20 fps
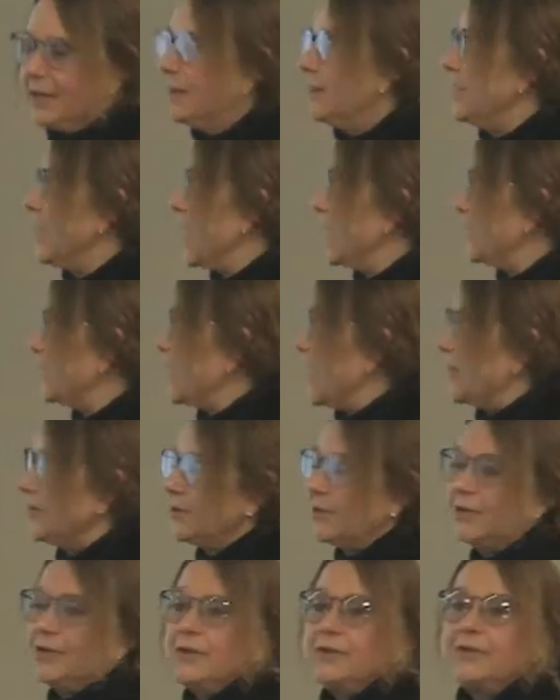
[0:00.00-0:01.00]
That's now
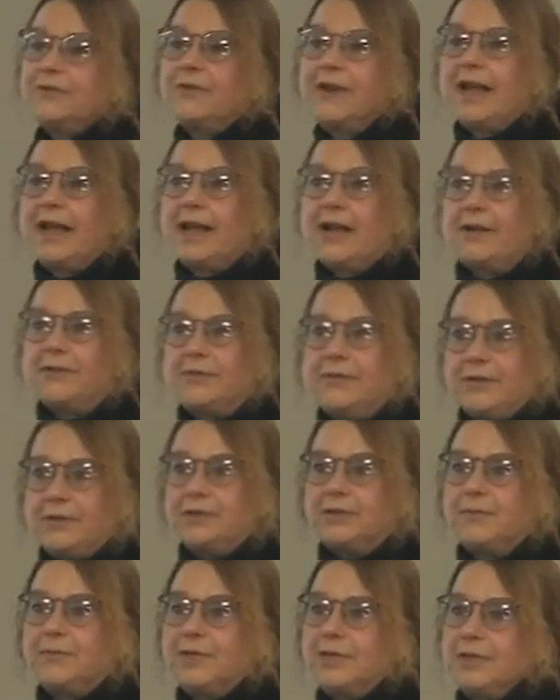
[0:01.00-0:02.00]
turned around.
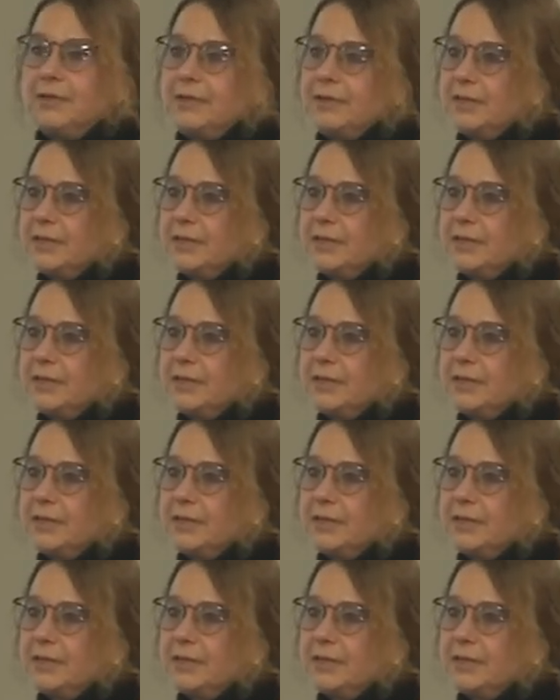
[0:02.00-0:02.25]
There's been